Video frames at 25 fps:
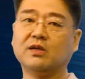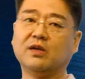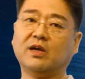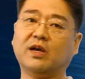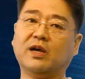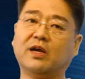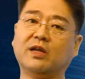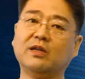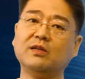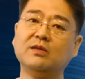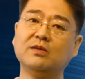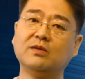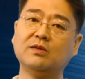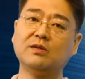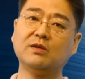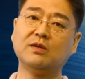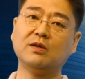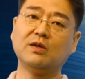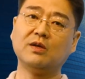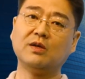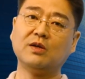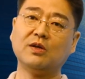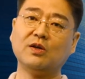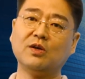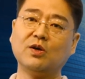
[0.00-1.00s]
And
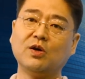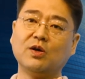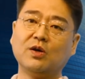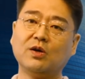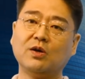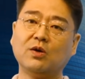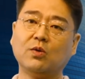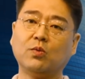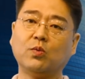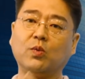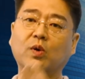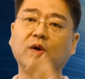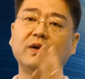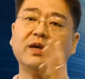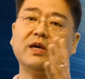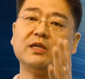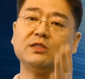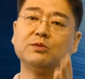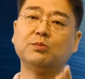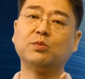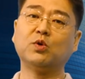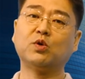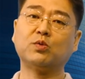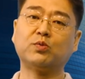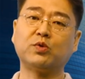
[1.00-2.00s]
what
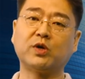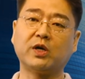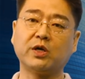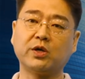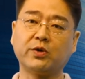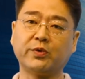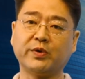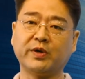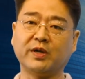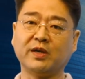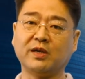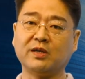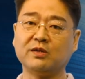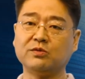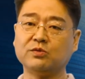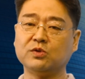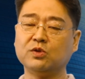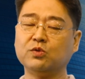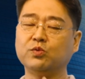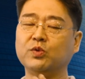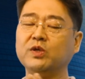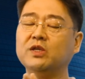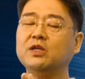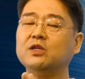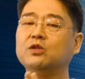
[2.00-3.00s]
has more priority?
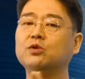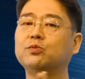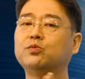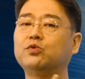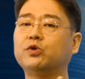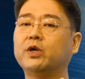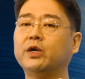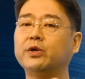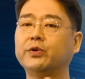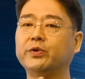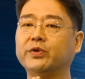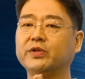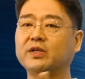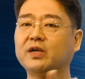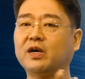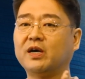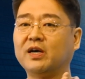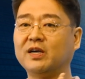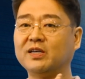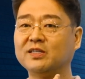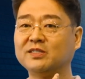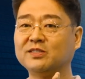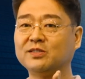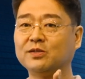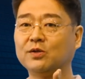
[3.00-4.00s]
We need to
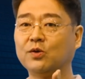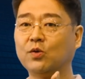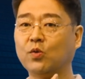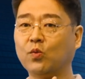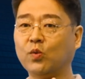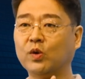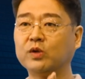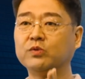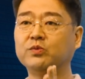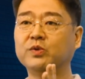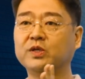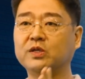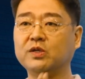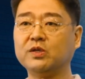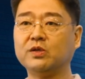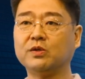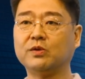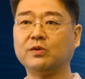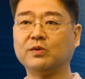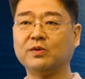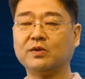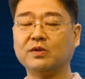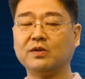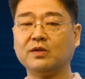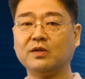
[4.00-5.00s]
prioritize what we do.